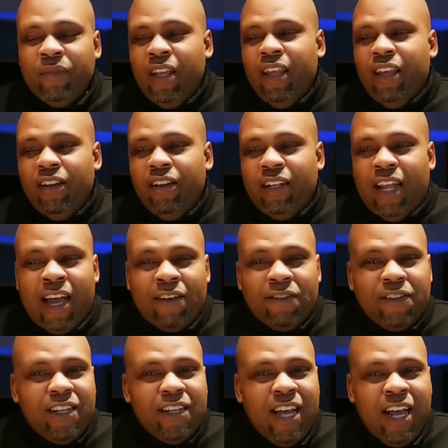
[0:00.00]
Live
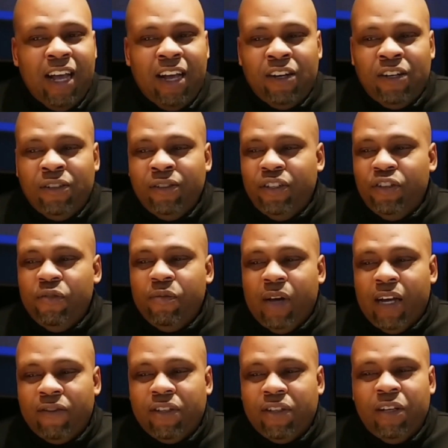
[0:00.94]
sound. You might
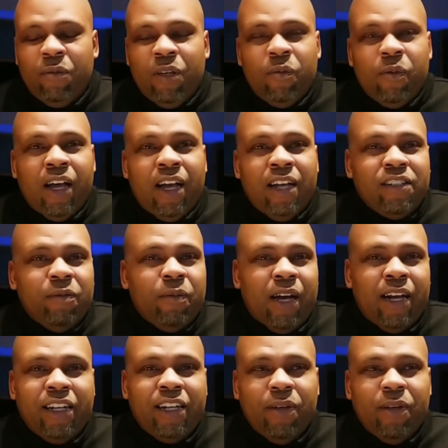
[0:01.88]
have seen me behind
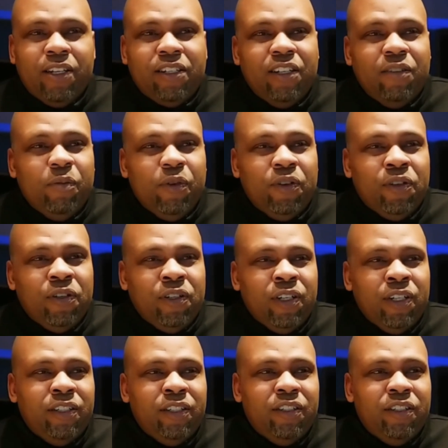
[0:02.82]
somebody's mixing board.